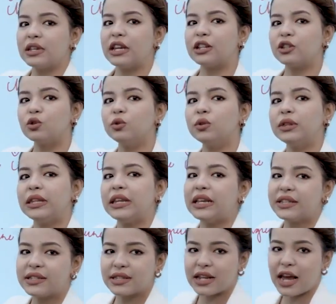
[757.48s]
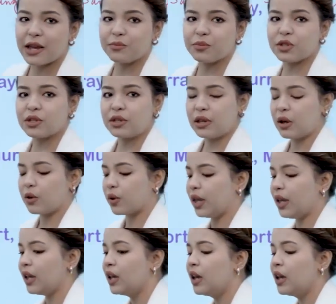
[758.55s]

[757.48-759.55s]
into these types, okay.